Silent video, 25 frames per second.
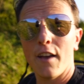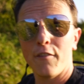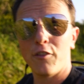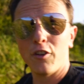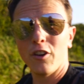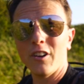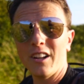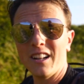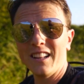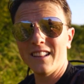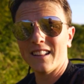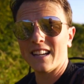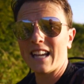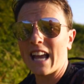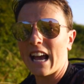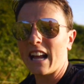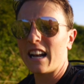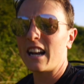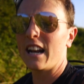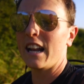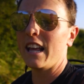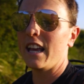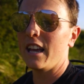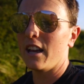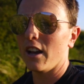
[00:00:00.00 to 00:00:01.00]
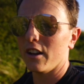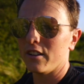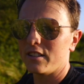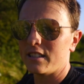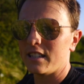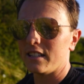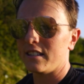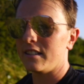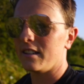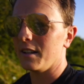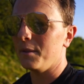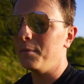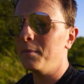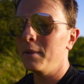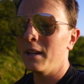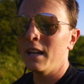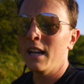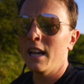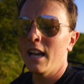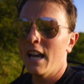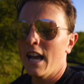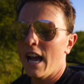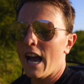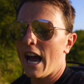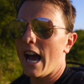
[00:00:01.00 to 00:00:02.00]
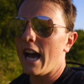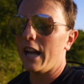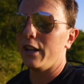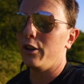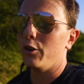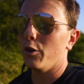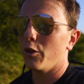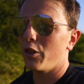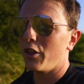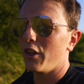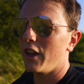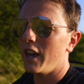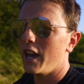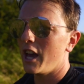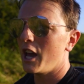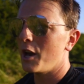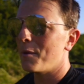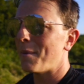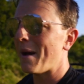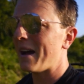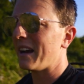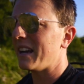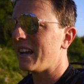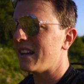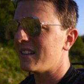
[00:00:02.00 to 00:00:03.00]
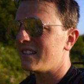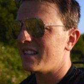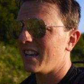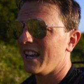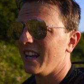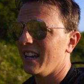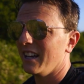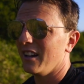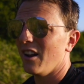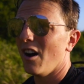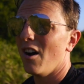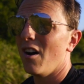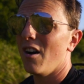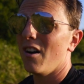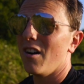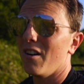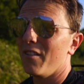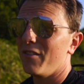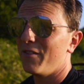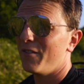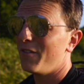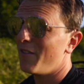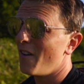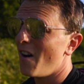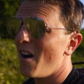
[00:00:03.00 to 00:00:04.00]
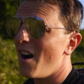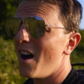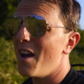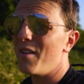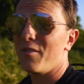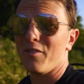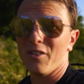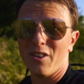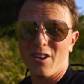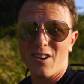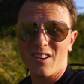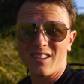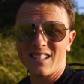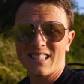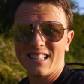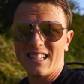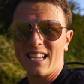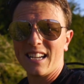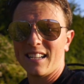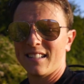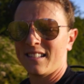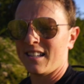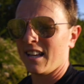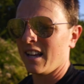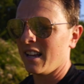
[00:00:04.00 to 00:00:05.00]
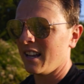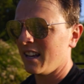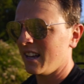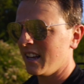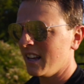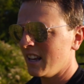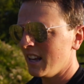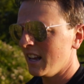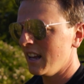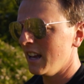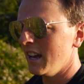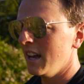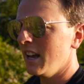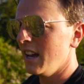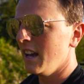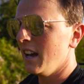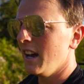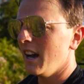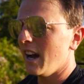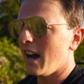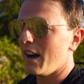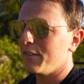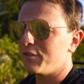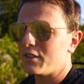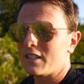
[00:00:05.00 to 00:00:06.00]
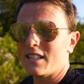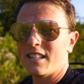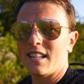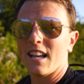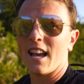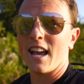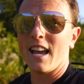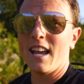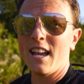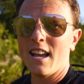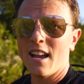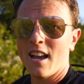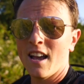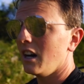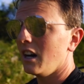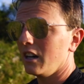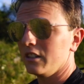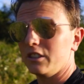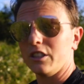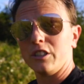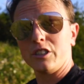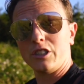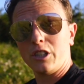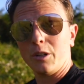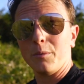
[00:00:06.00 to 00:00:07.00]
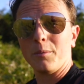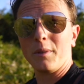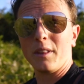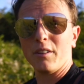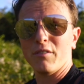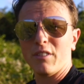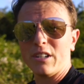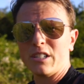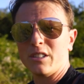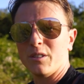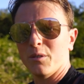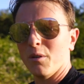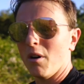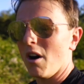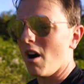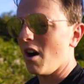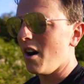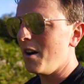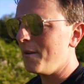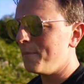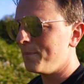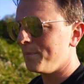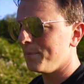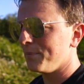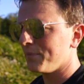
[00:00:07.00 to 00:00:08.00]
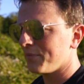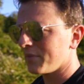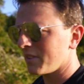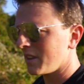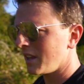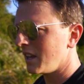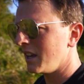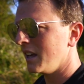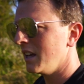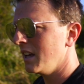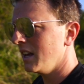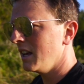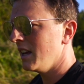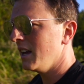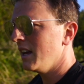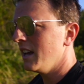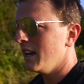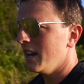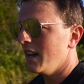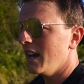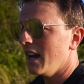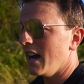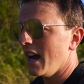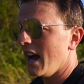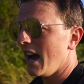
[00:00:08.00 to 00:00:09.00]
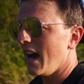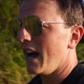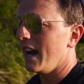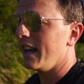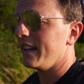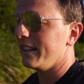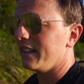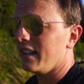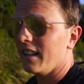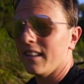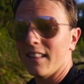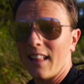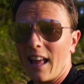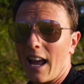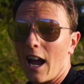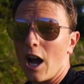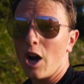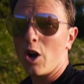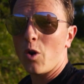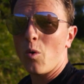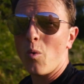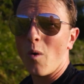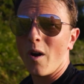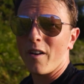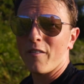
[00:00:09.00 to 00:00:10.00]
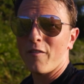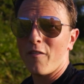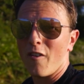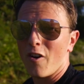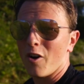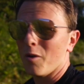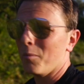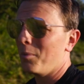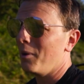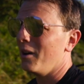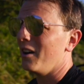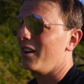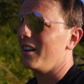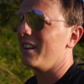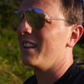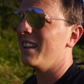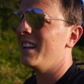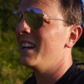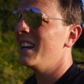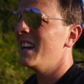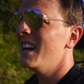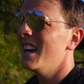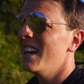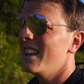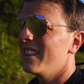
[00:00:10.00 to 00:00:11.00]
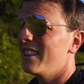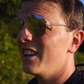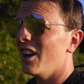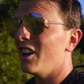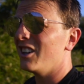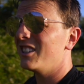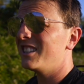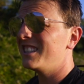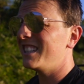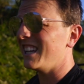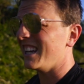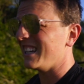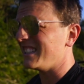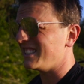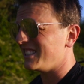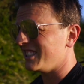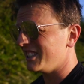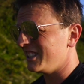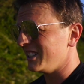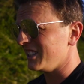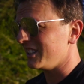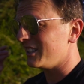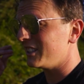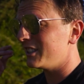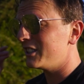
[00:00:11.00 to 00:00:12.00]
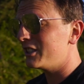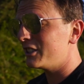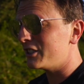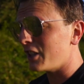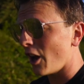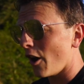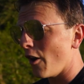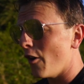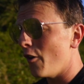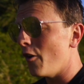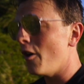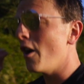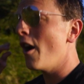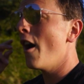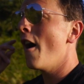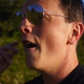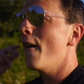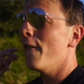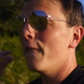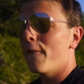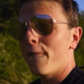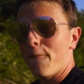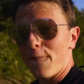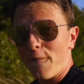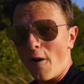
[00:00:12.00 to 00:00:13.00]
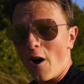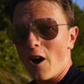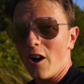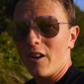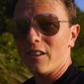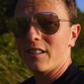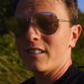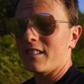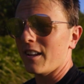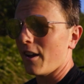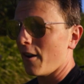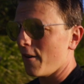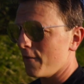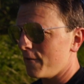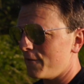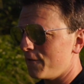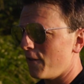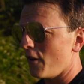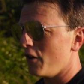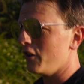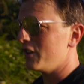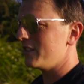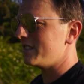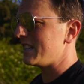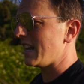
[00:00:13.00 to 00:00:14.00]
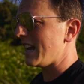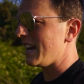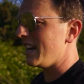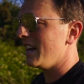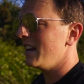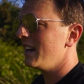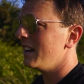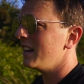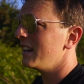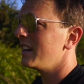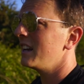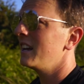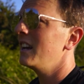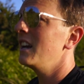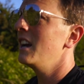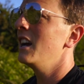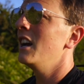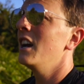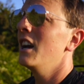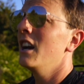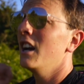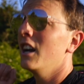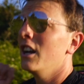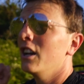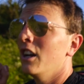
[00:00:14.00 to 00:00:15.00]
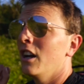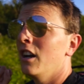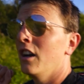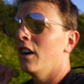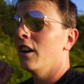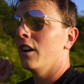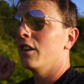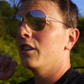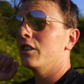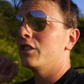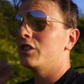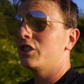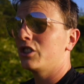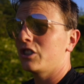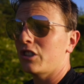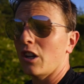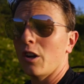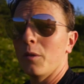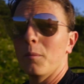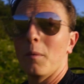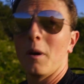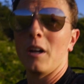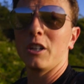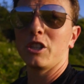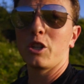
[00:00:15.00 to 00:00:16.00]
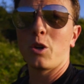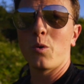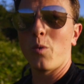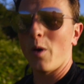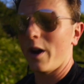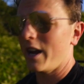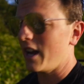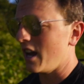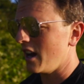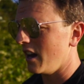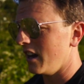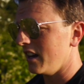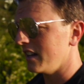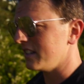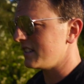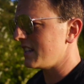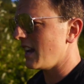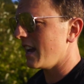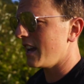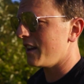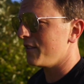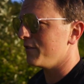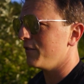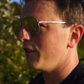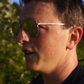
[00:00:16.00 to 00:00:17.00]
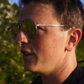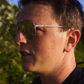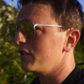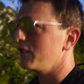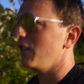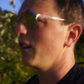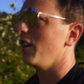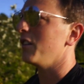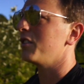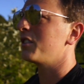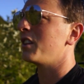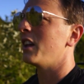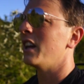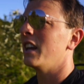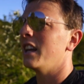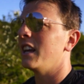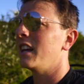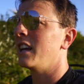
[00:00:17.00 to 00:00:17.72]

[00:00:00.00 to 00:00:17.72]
If you're in the Canon ecosystem, and you're thinking about getting an R5 or an R6, I have to say, I just shoot the original R and they are quite far apart. The R6 is just so fast at focusing, so much quicker at taking photographs.